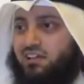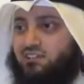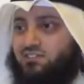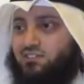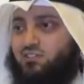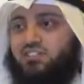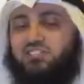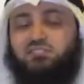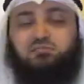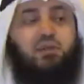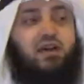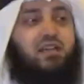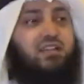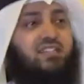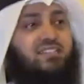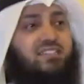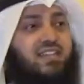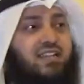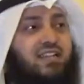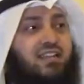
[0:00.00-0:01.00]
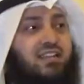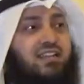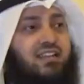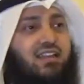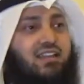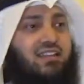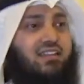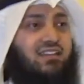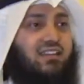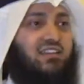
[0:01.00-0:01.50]
So this brother said in
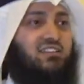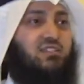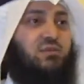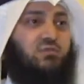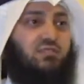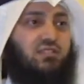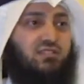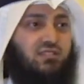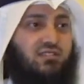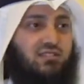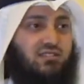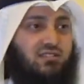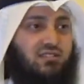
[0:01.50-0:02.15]
an Egyptian